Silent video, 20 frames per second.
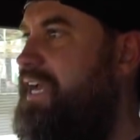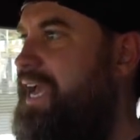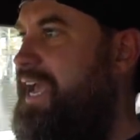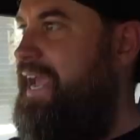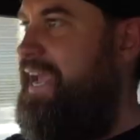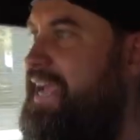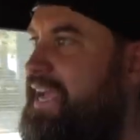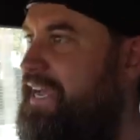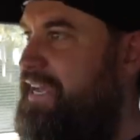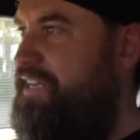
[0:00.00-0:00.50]

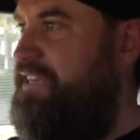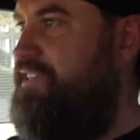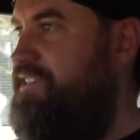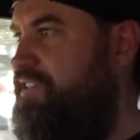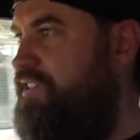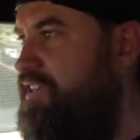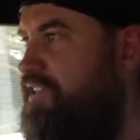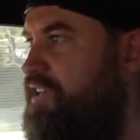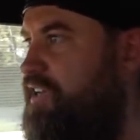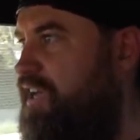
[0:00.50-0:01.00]

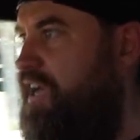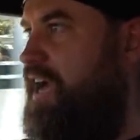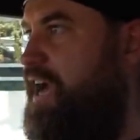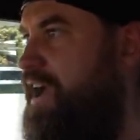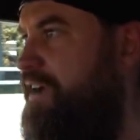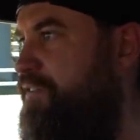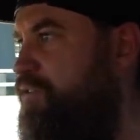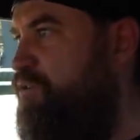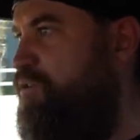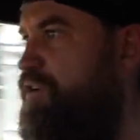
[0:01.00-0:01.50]
And
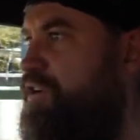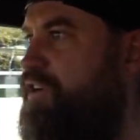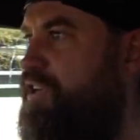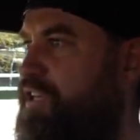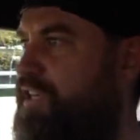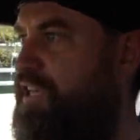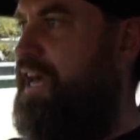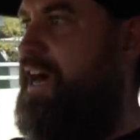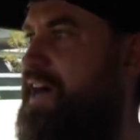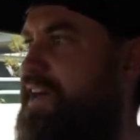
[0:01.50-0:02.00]
I ordered a
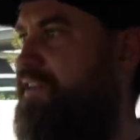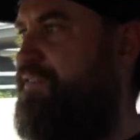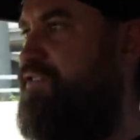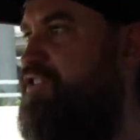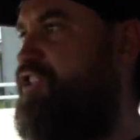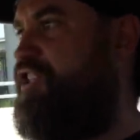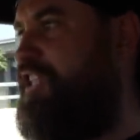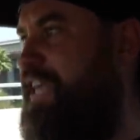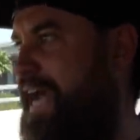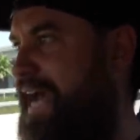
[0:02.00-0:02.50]
lot
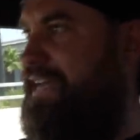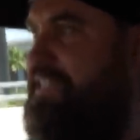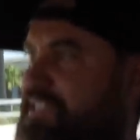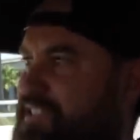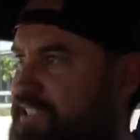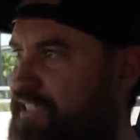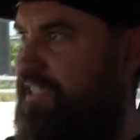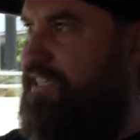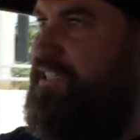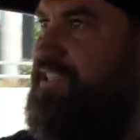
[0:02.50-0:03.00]
of
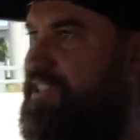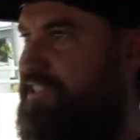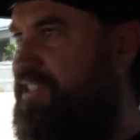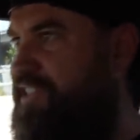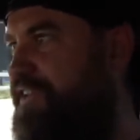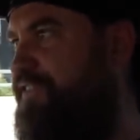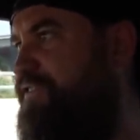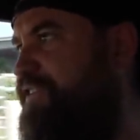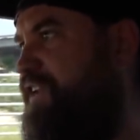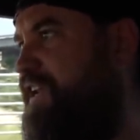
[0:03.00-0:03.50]
chassis
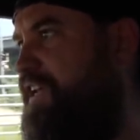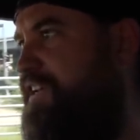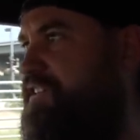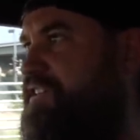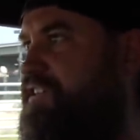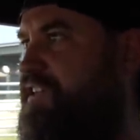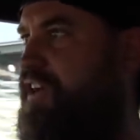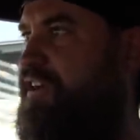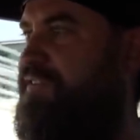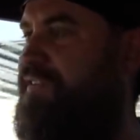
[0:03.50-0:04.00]
stiffening
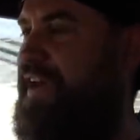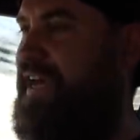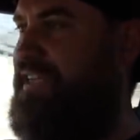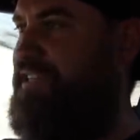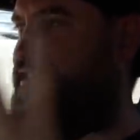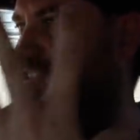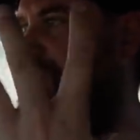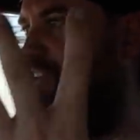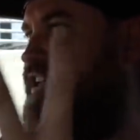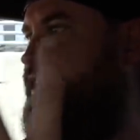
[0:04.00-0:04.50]
stuff.
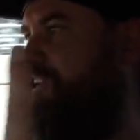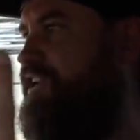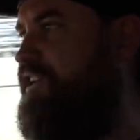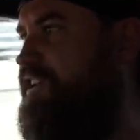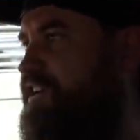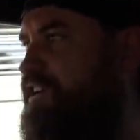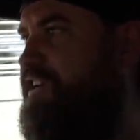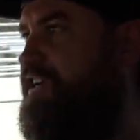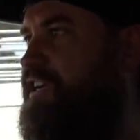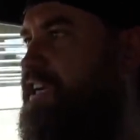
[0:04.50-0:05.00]
As you can
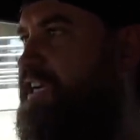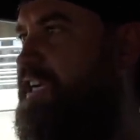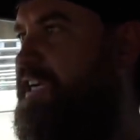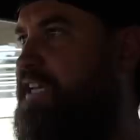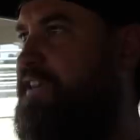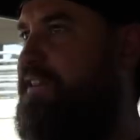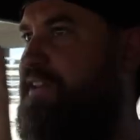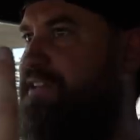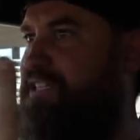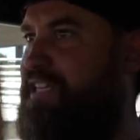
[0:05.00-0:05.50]
hear,
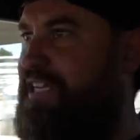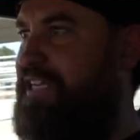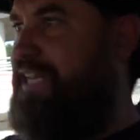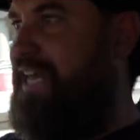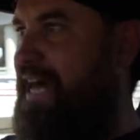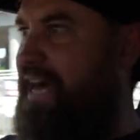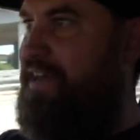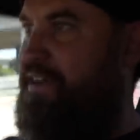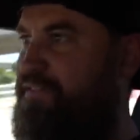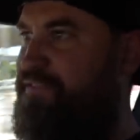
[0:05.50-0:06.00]
there's a
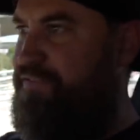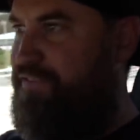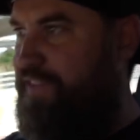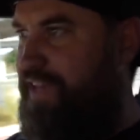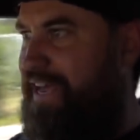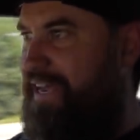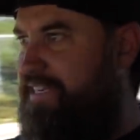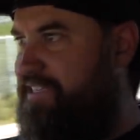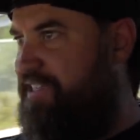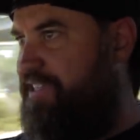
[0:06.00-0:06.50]
lot of
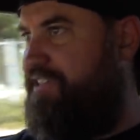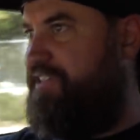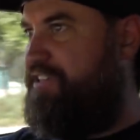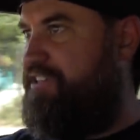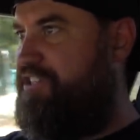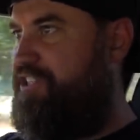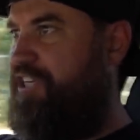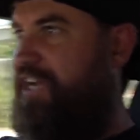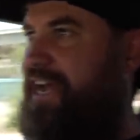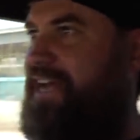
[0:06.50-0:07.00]
flex in
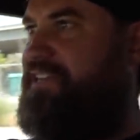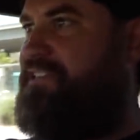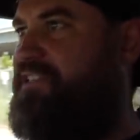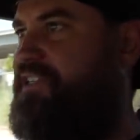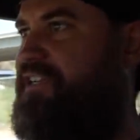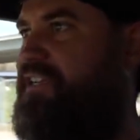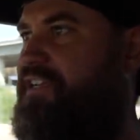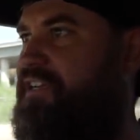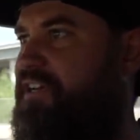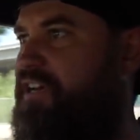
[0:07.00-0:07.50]
this
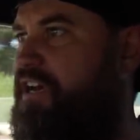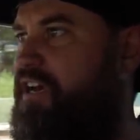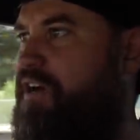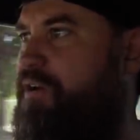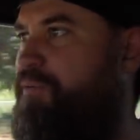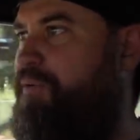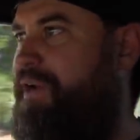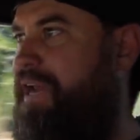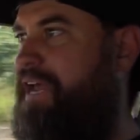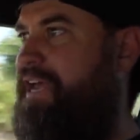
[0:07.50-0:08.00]
chassis
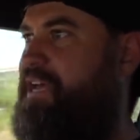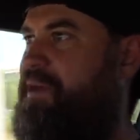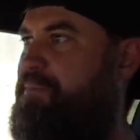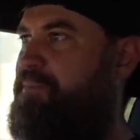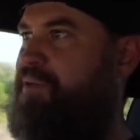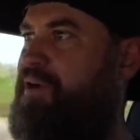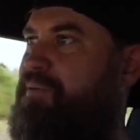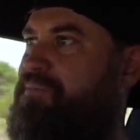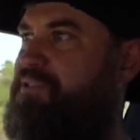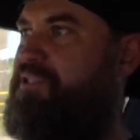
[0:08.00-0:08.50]
when I hit
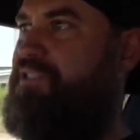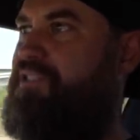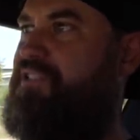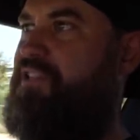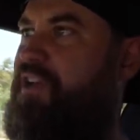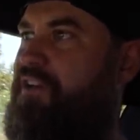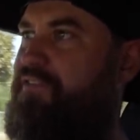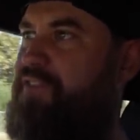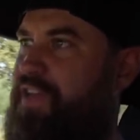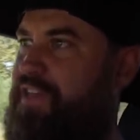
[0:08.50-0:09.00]
bumps and
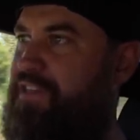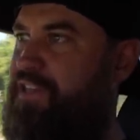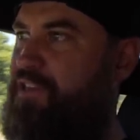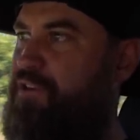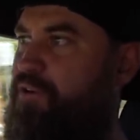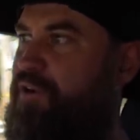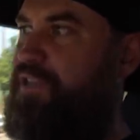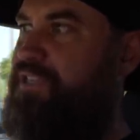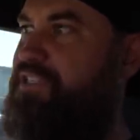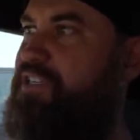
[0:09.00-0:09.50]
stuff. And the
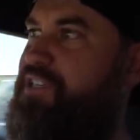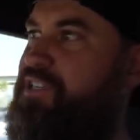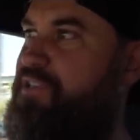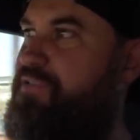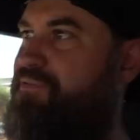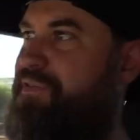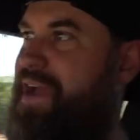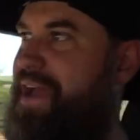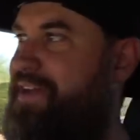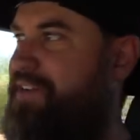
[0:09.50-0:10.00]
noises
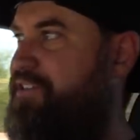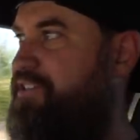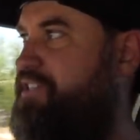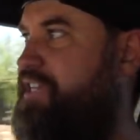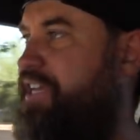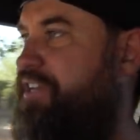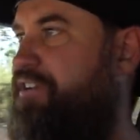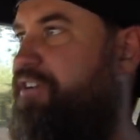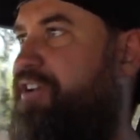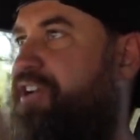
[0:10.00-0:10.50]
and rattles
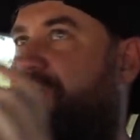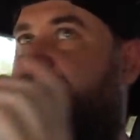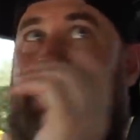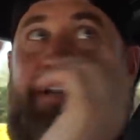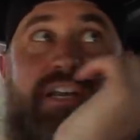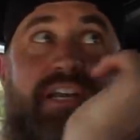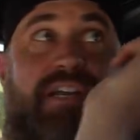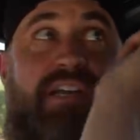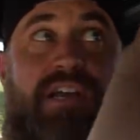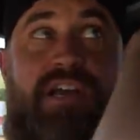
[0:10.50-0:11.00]
that you're
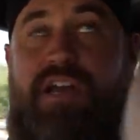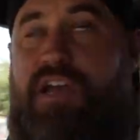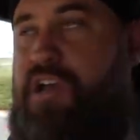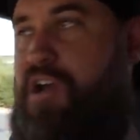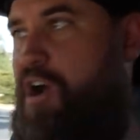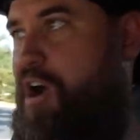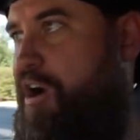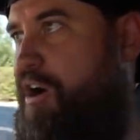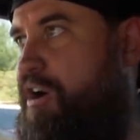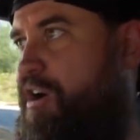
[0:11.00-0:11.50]
hearing
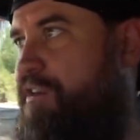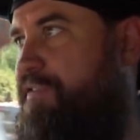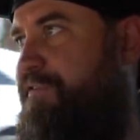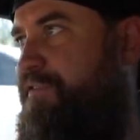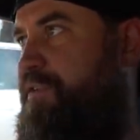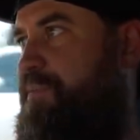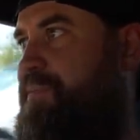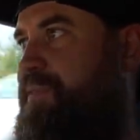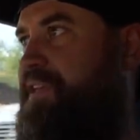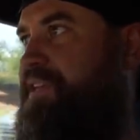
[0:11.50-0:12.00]
are all
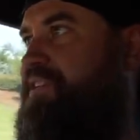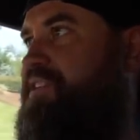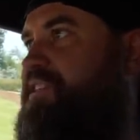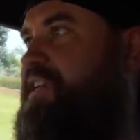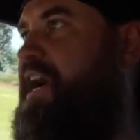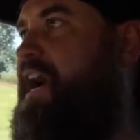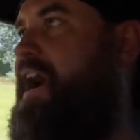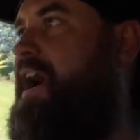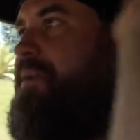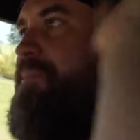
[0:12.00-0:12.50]
from this
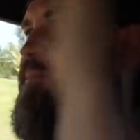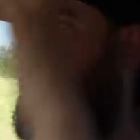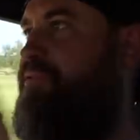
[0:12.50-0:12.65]
top.